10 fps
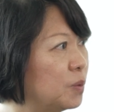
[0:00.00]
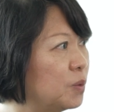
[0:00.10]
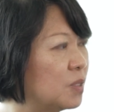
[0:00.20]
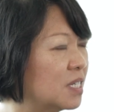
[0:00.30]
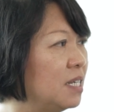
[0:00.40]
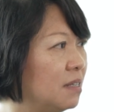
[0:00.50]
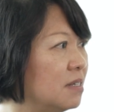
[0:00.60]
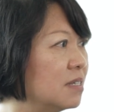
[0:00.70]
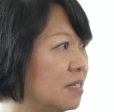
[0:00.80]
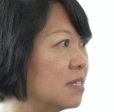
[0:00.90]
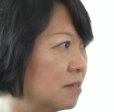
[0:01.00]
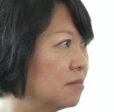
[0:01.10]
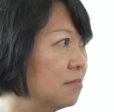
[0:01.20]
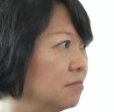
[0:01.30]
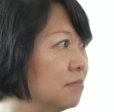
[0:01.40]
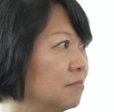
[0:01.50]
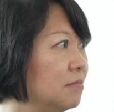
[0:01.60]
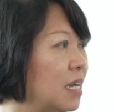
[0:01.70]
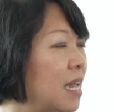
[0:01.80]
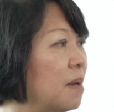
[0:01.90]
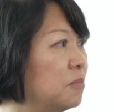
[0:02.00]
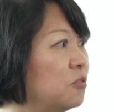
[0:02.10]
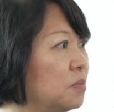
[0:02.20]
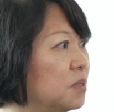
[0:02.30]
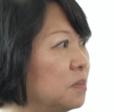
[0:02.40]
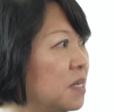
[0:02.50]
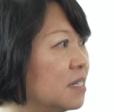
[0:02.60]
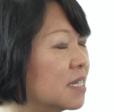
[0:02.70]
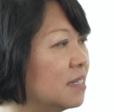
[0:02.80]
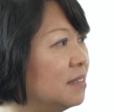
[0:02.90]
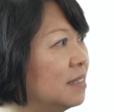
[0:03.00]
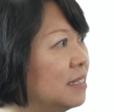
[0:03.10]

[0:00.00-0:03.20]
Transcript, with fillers: to say this is an admirable person